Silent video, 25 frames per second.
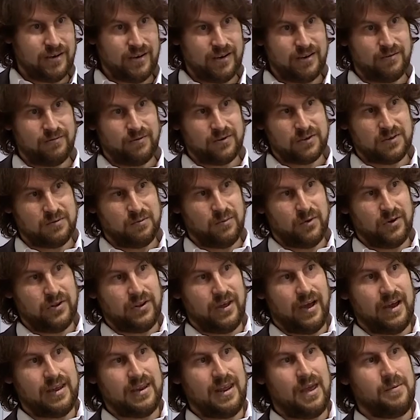It was a more
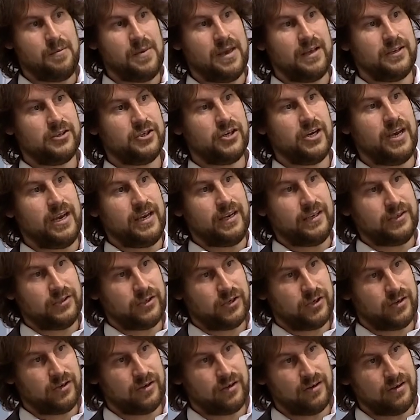dynamic
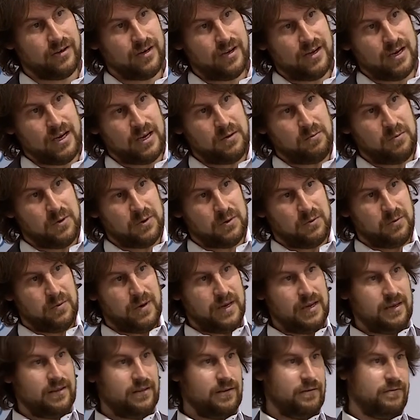change uh, in
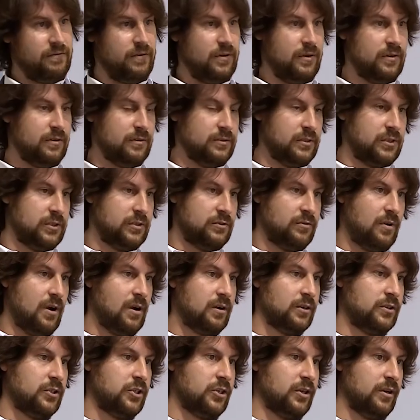between the feudal
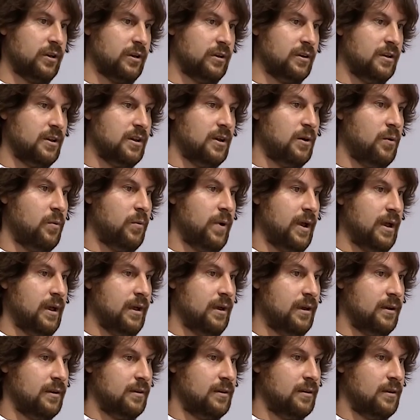structure,
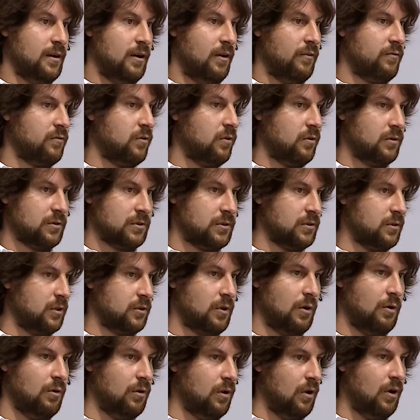where of course
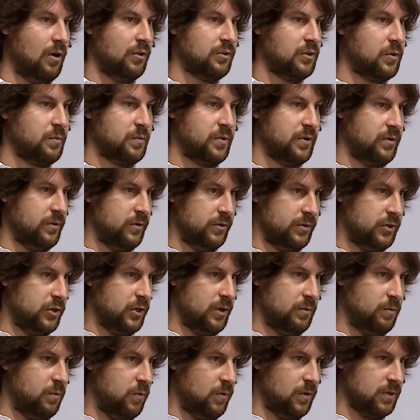not all
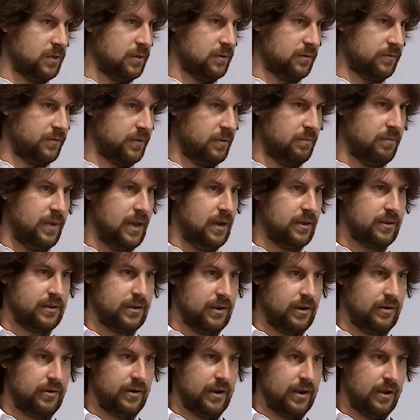entrepreneurship was of the
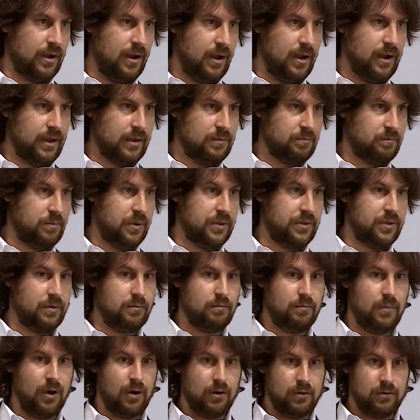military kind, but the
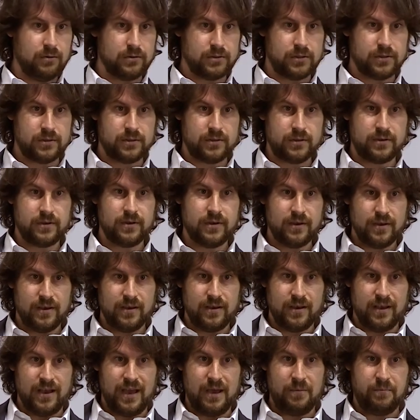most
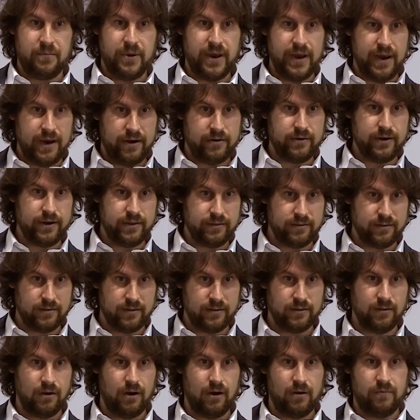apparent
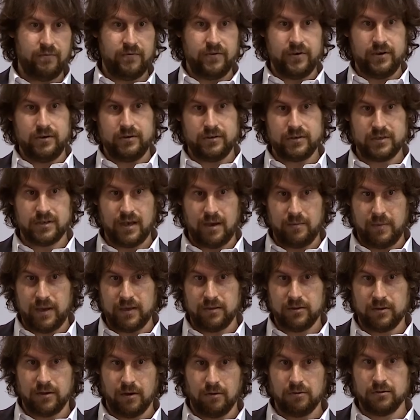and obvious, I
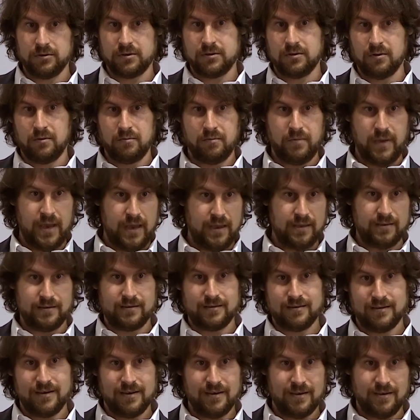mean those who made
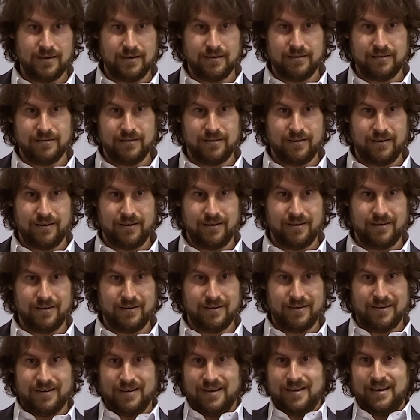the
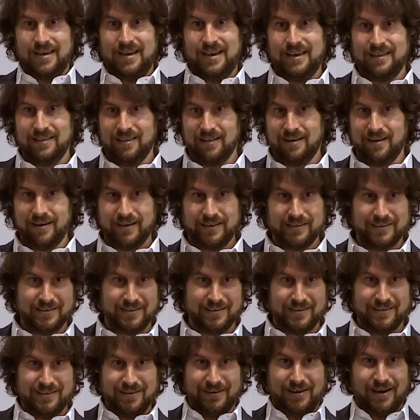
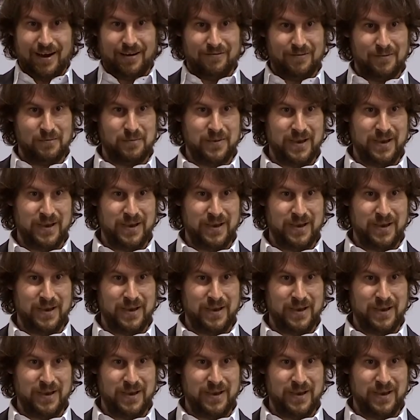headlines and the cover